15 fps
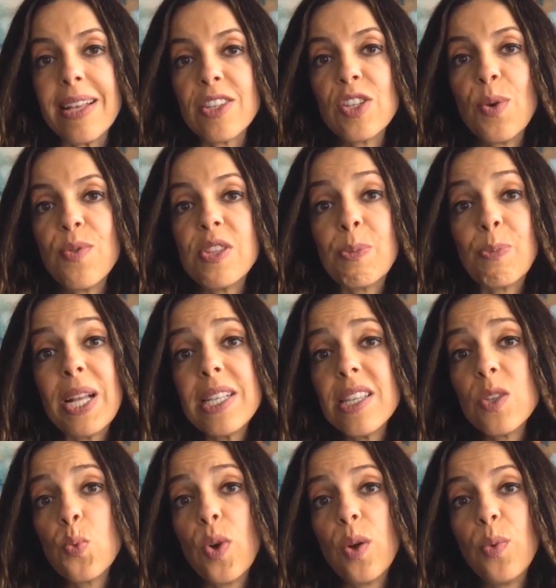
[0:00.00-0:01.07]
Yes, so in
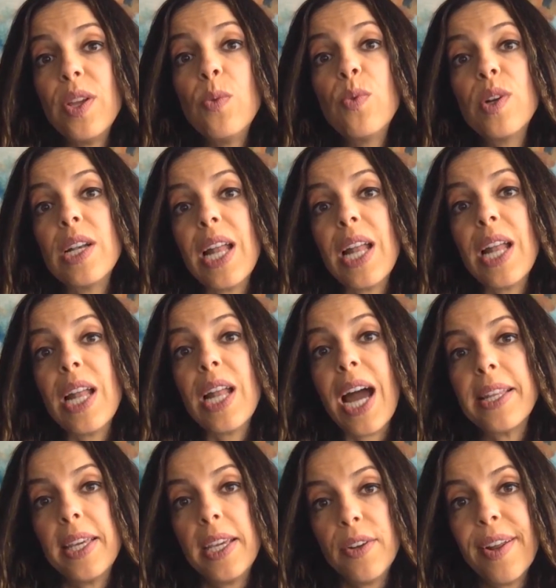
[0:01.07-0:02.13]
places where we were not
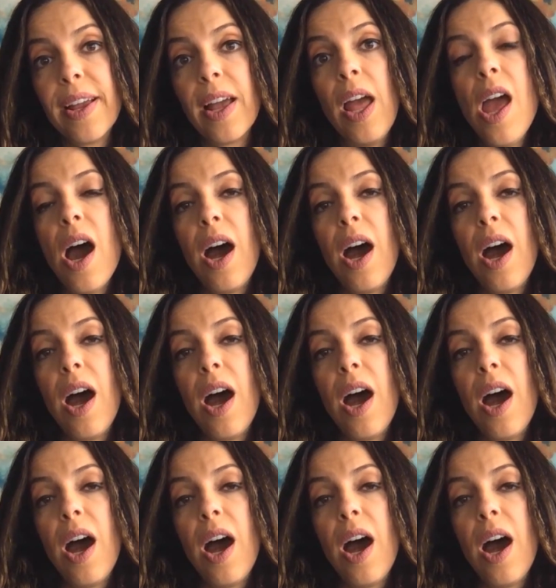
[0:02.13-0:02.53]
hearing